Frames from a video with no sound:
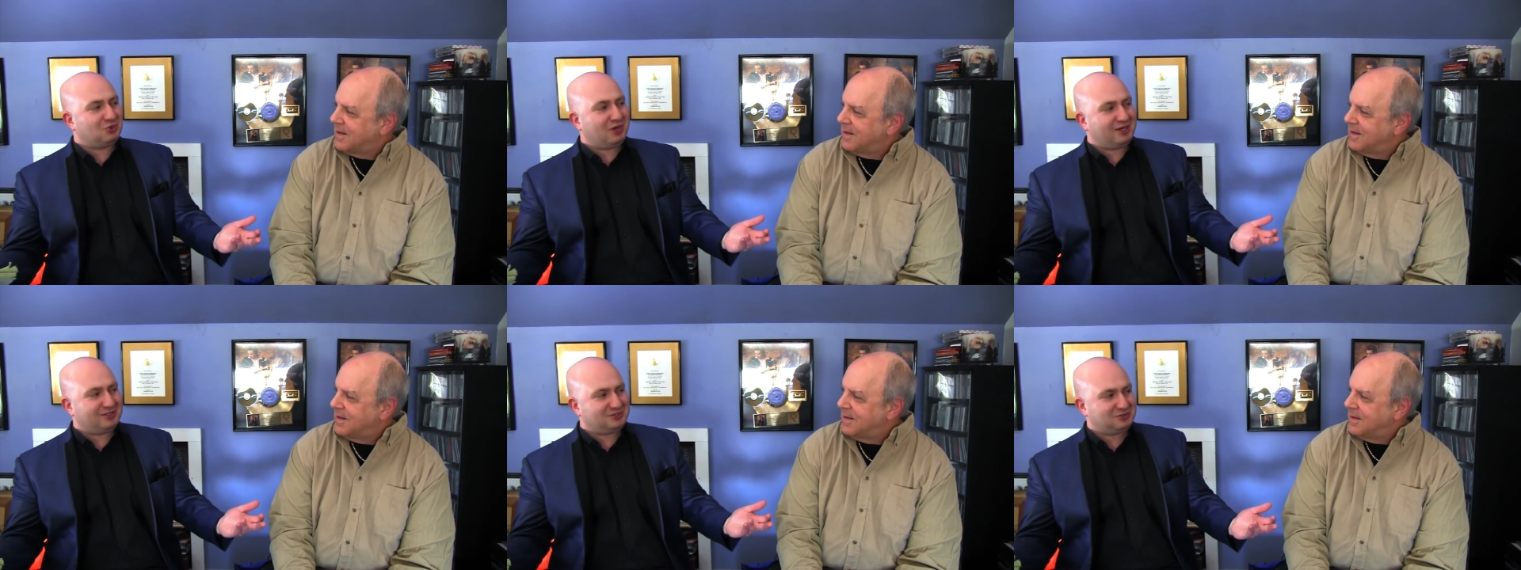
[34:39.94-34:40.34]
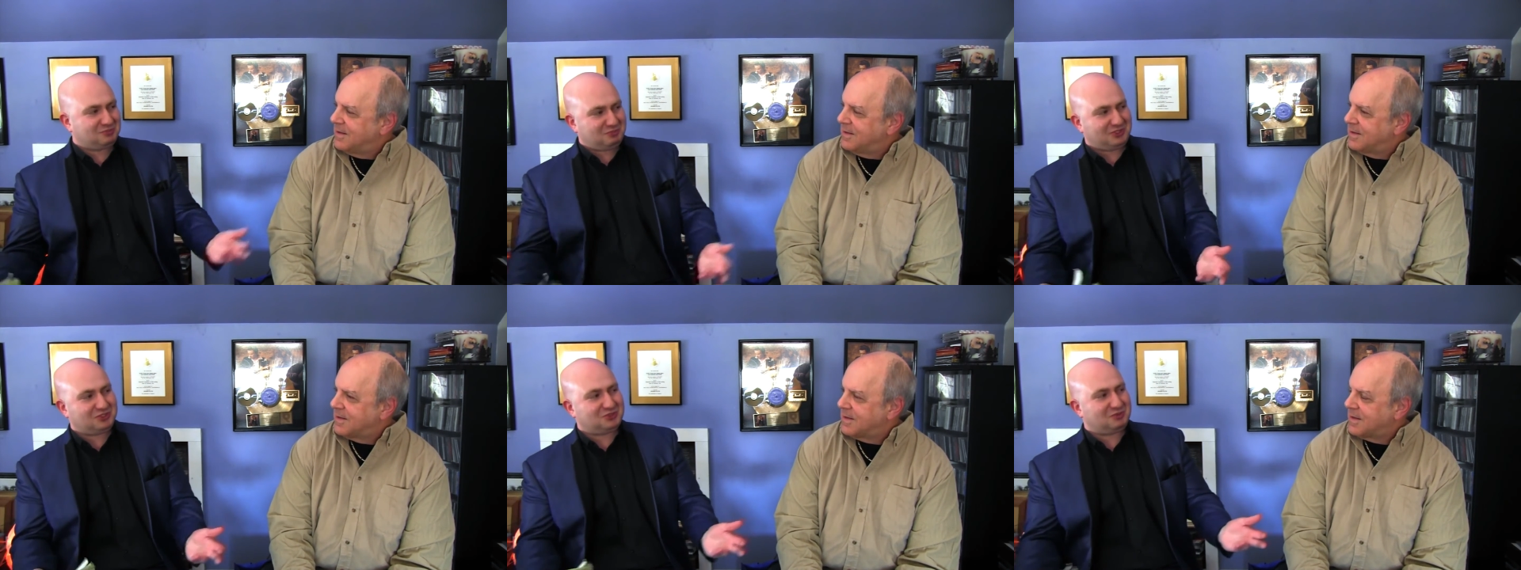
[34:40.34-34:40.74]

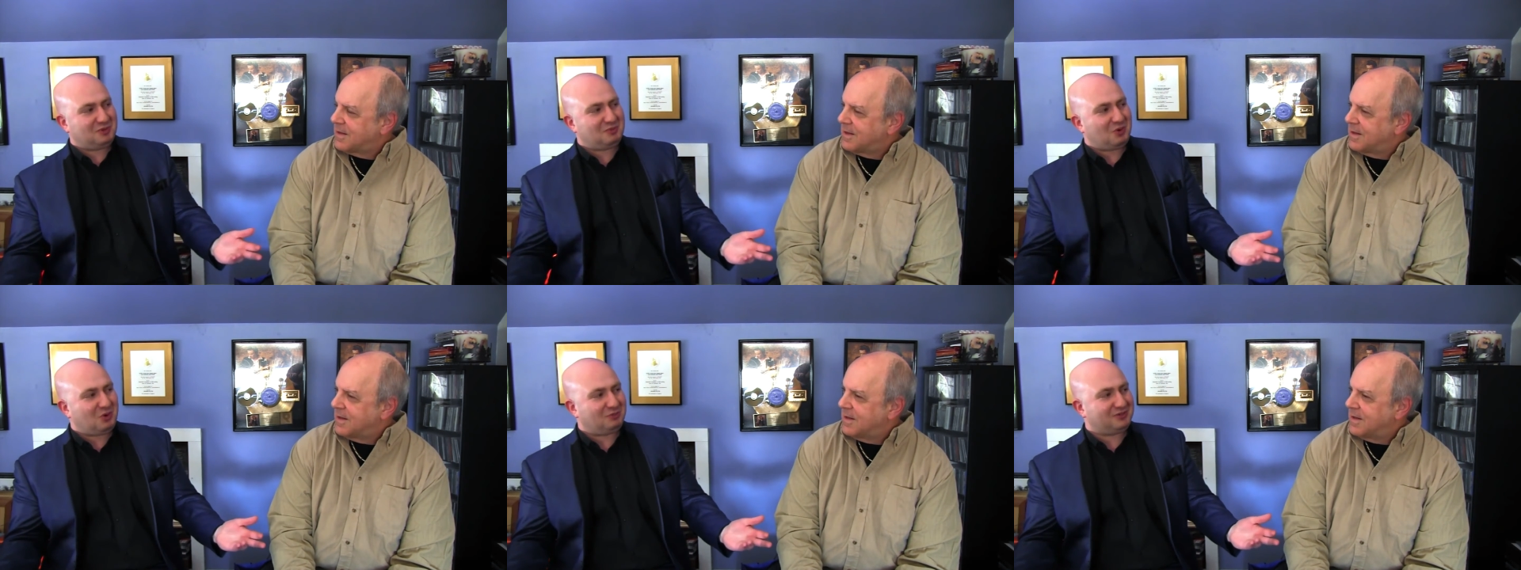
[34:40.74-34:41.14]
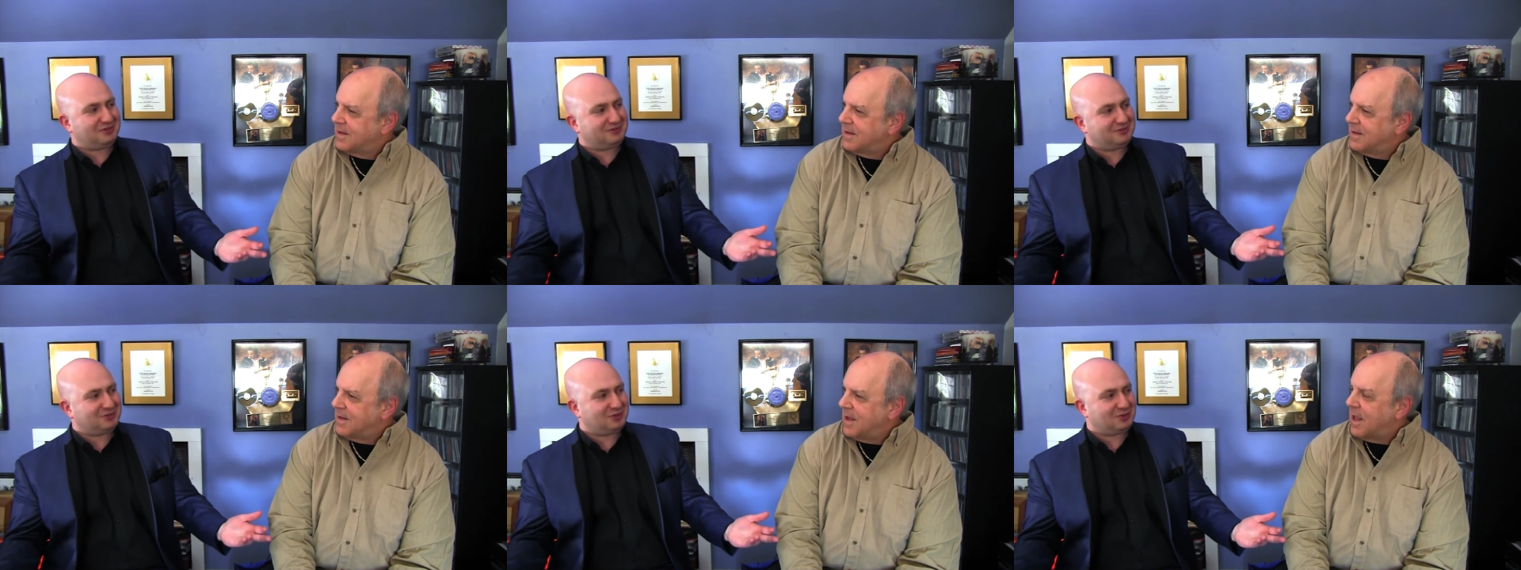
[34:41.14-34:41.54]
Speaker 1: greatest pinch me moment?
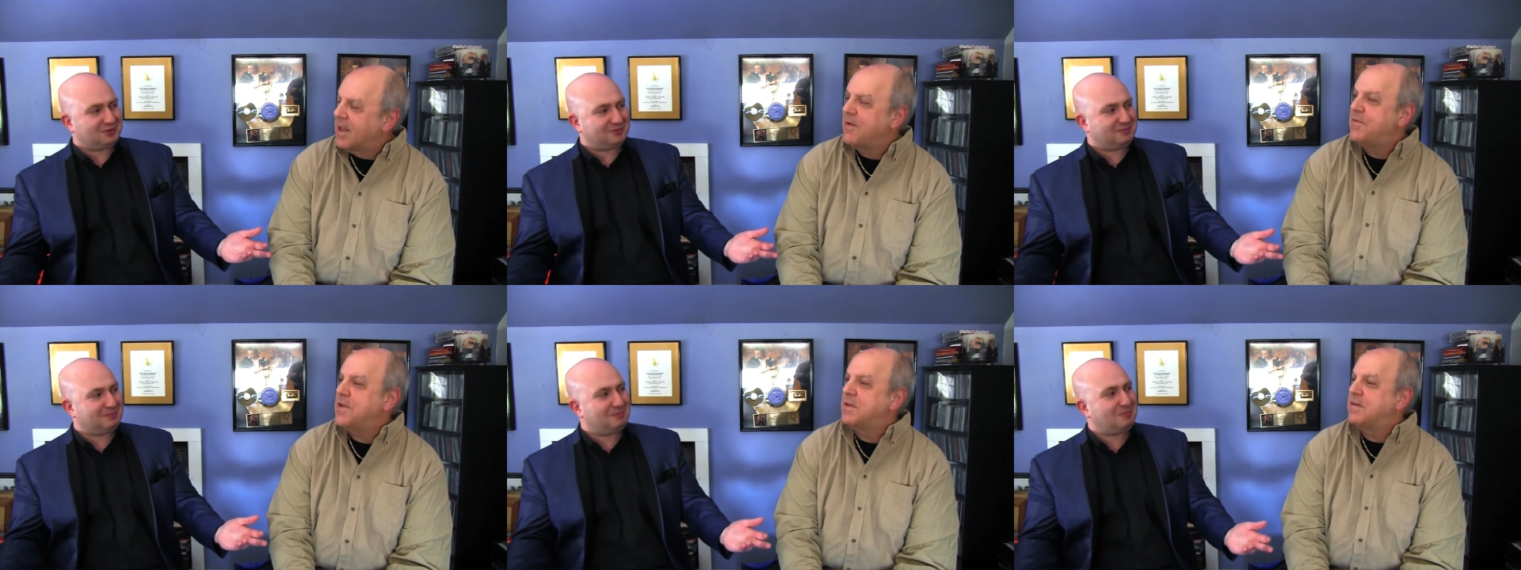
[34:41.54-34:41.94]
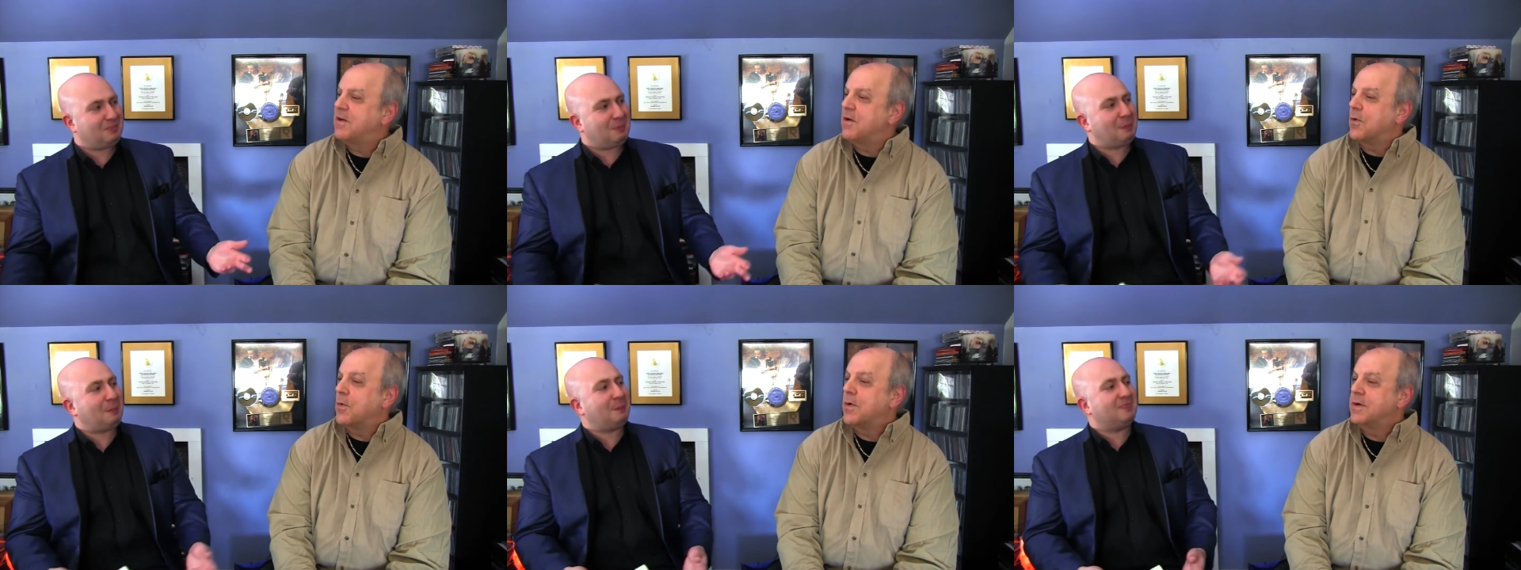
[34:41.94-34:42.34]
Speaker 2: Or... I'll give you
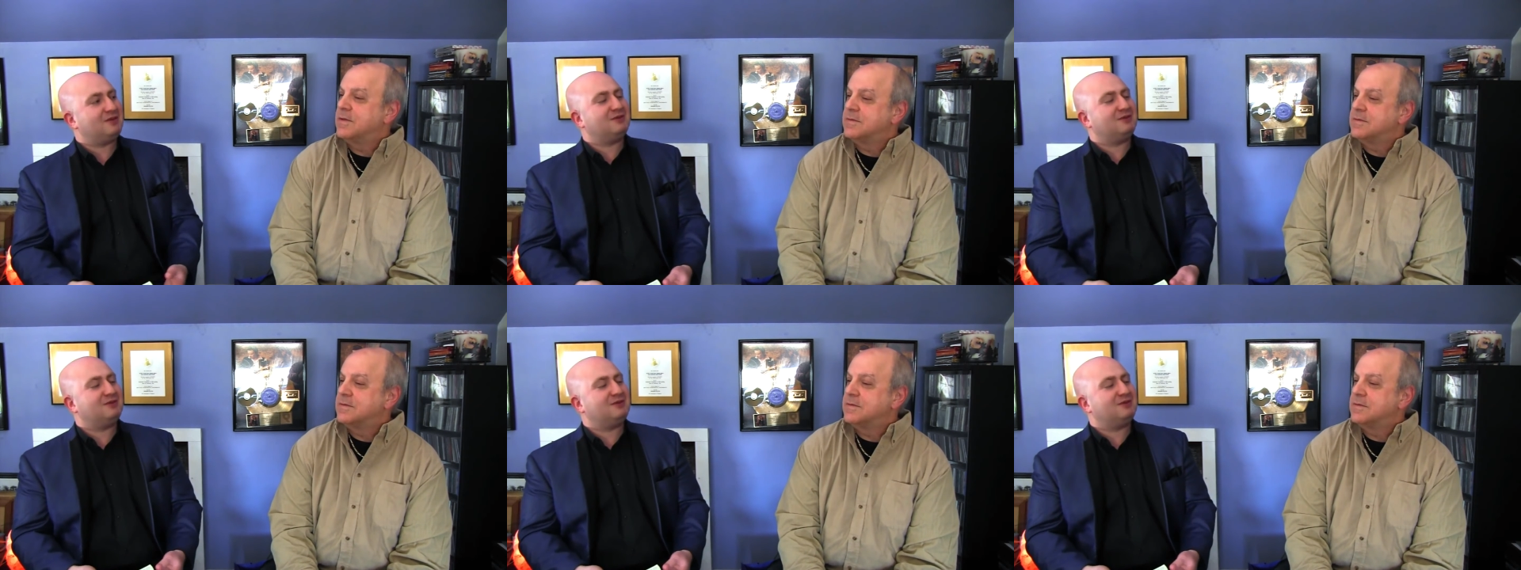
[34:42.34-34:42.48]
two.